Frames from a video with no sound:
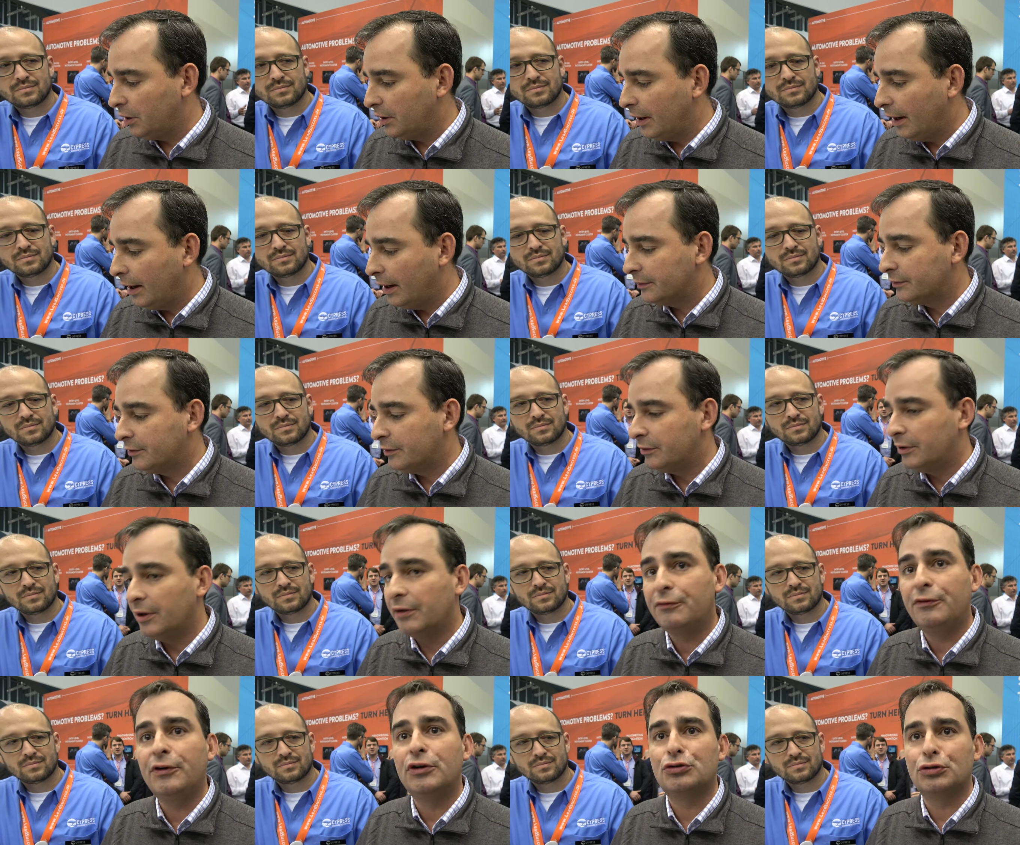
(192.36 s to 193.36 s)
Speaker 1: get the
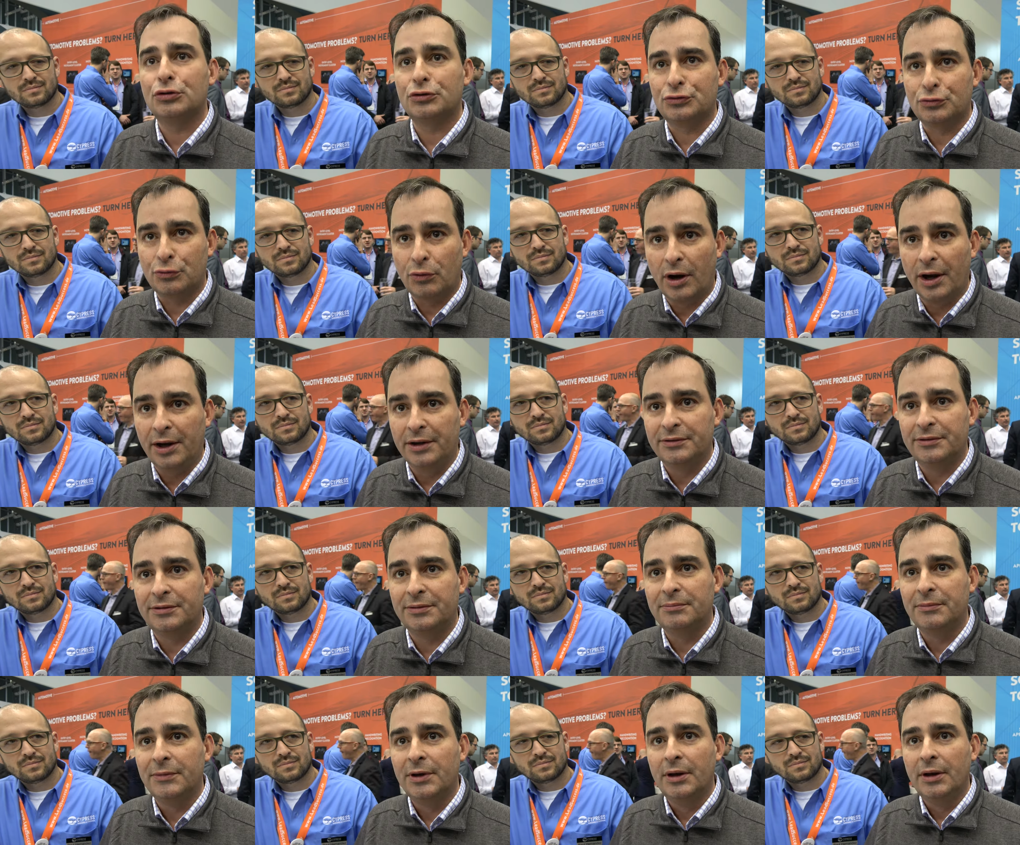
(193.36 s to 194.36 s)
features right.
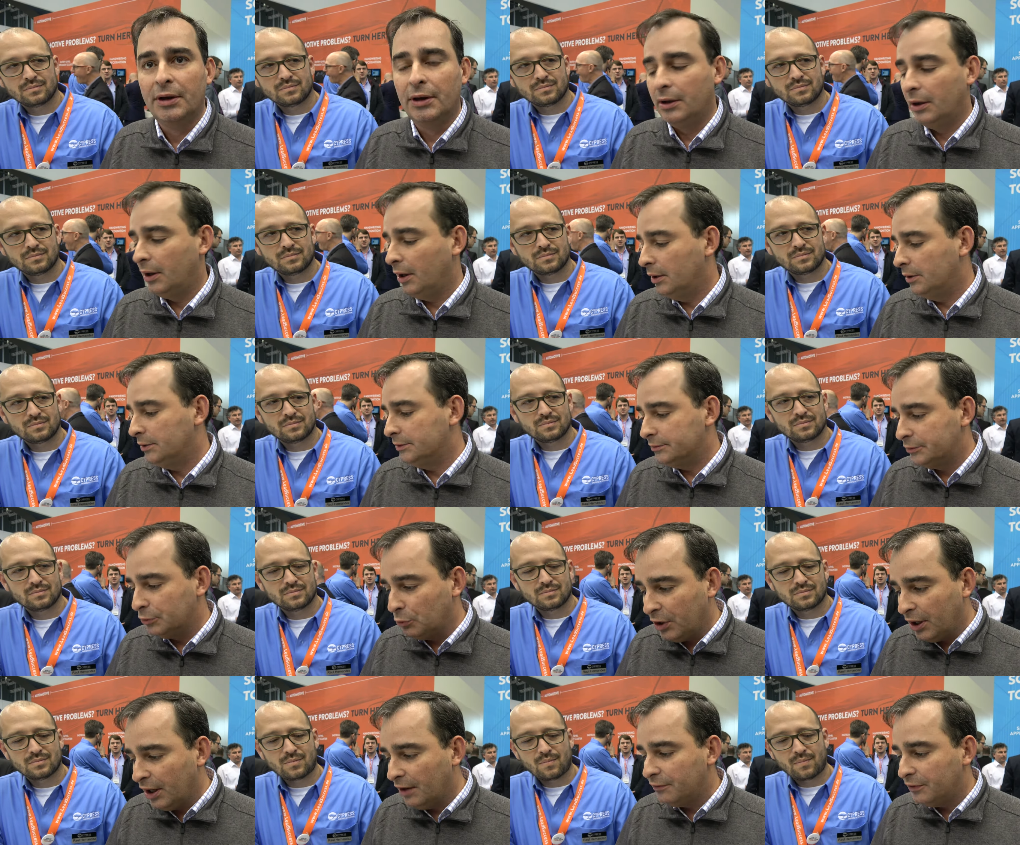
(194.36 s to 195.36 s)
And
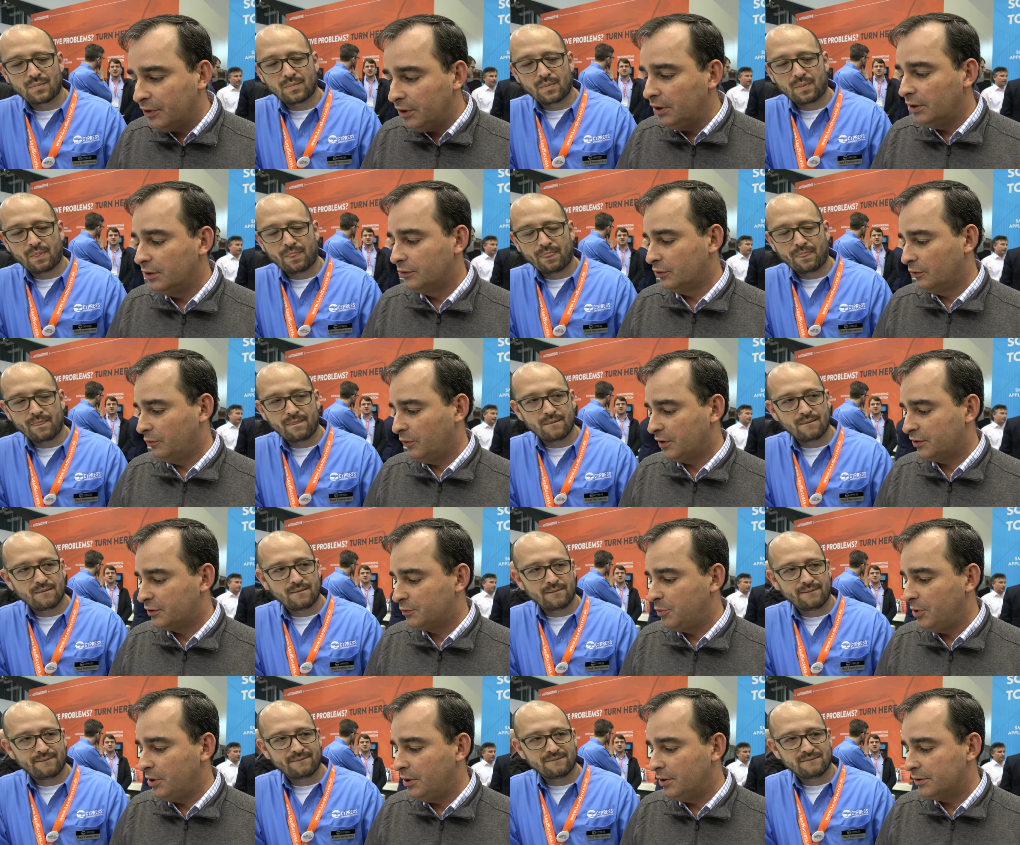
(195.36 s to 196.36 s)
we have years of
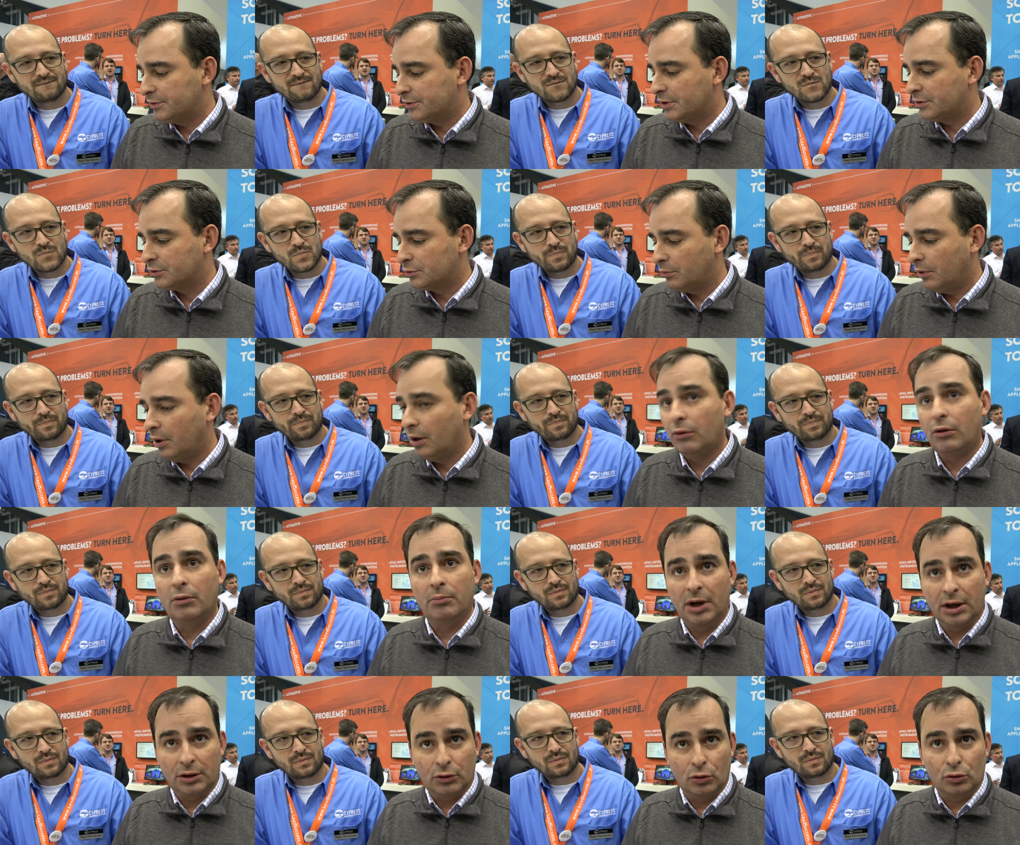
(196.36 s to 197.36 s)
experience as well on
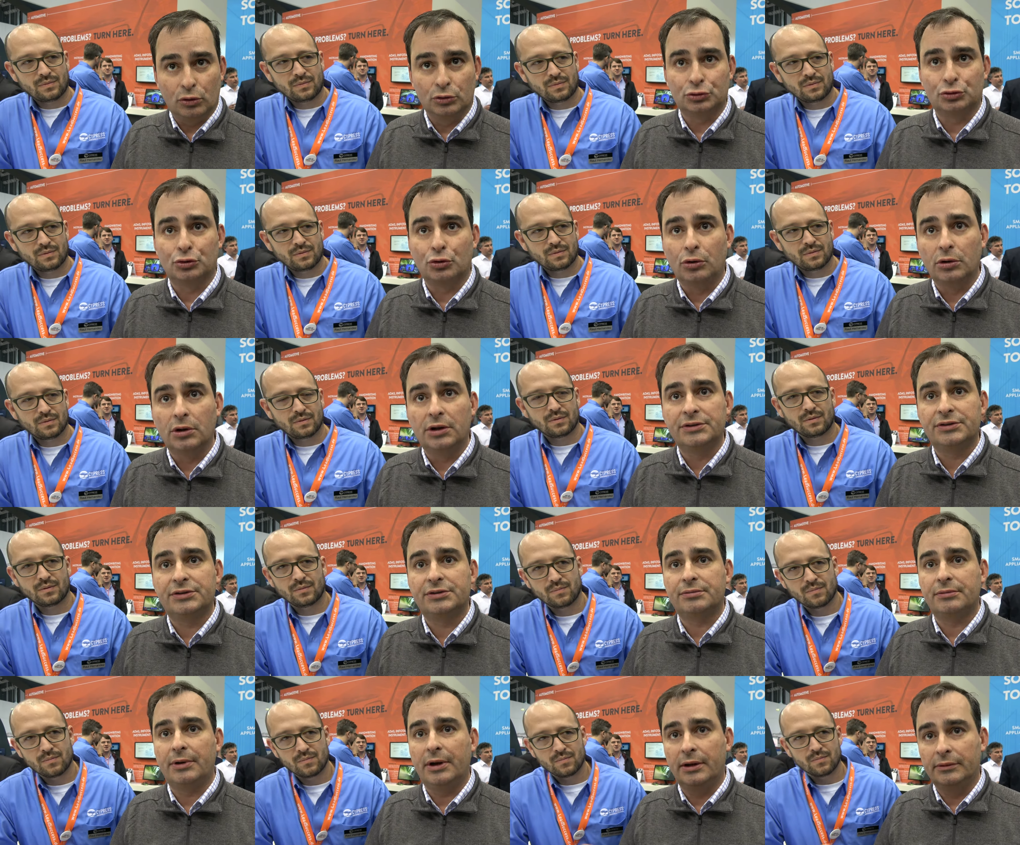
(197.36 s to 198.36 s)

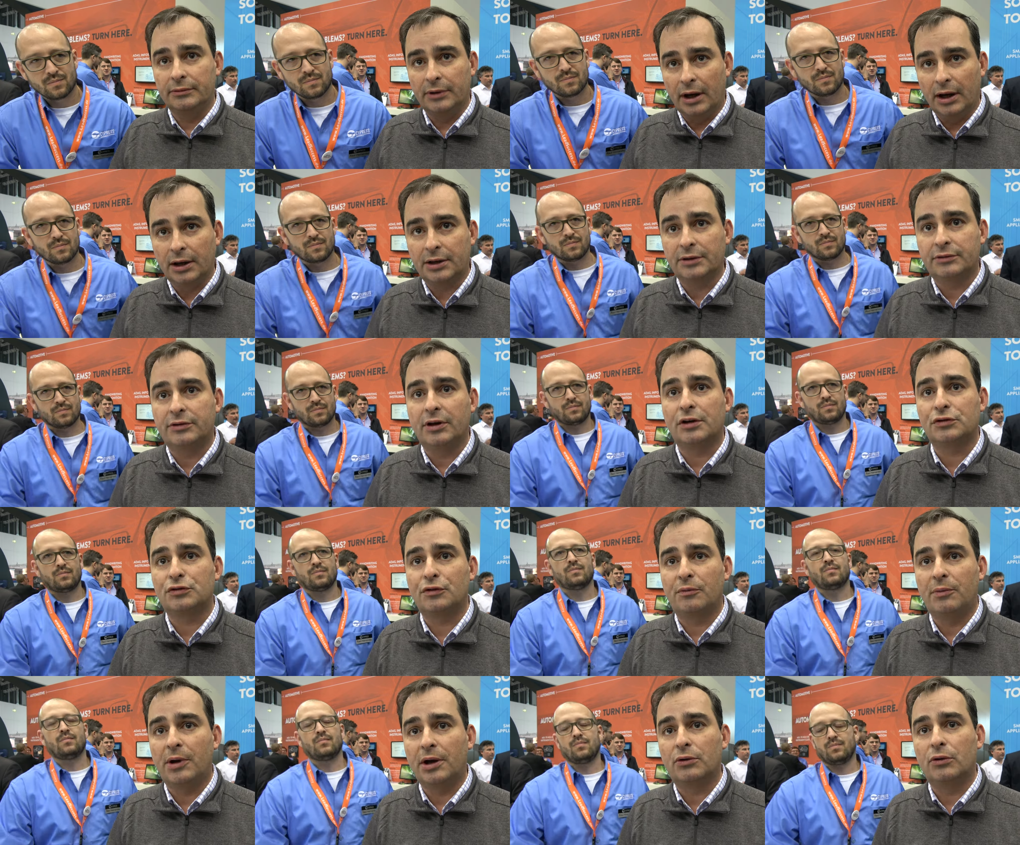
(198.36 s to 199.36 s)
microcontrollers and
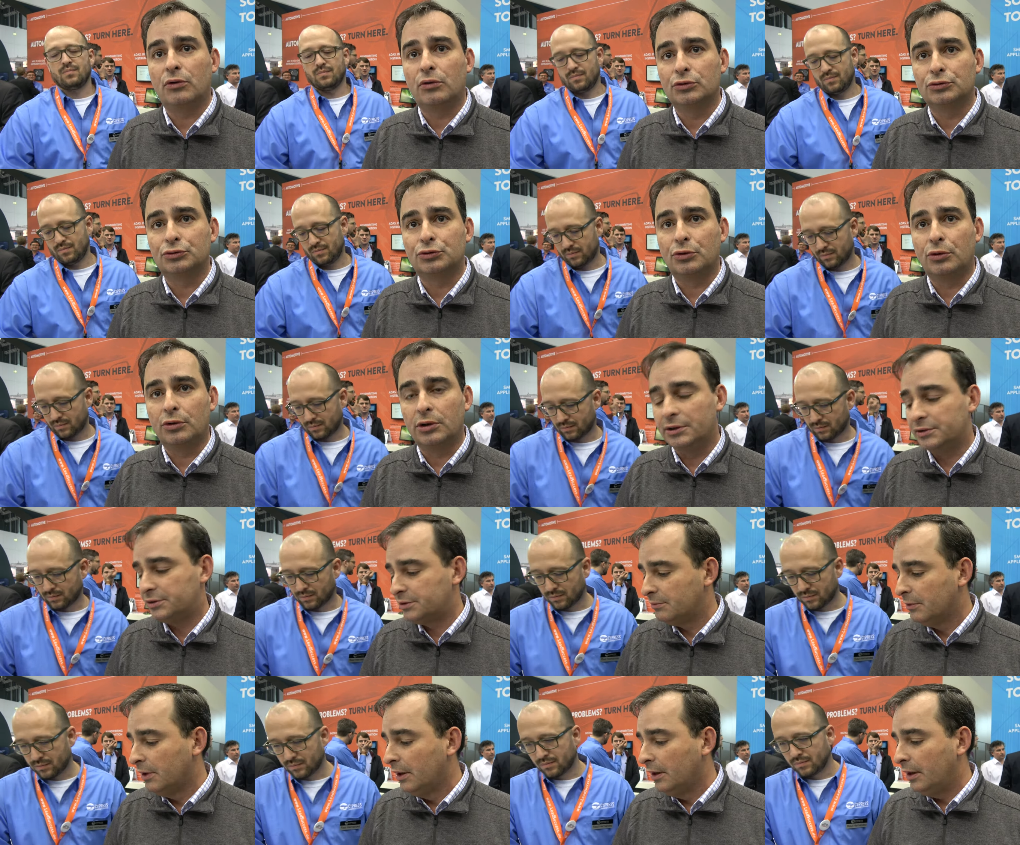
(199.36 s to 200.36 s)
architectural microcontrollers
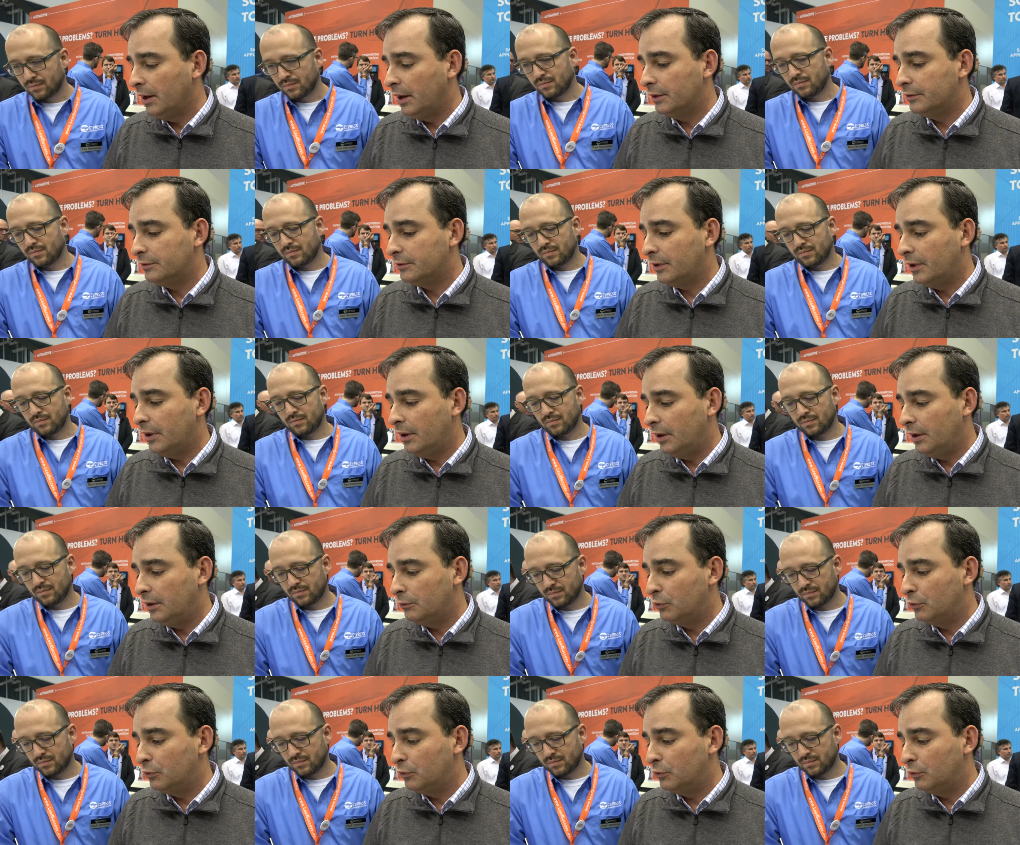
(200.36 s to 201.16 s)
and a